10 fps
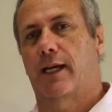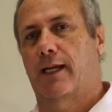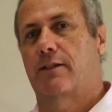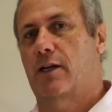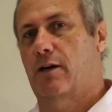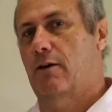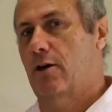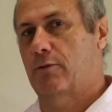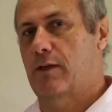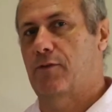and
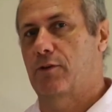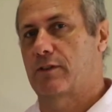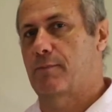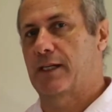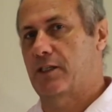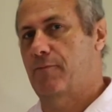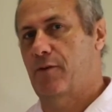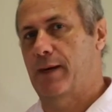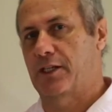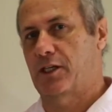I'll give you as much
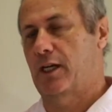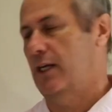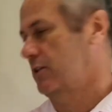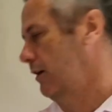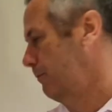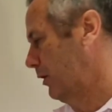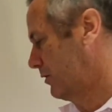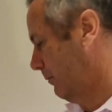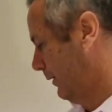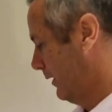information as I
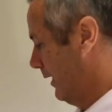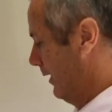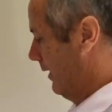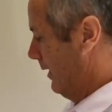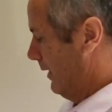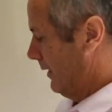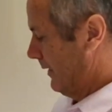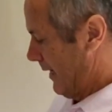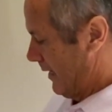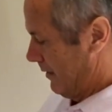possibly
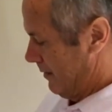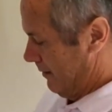can.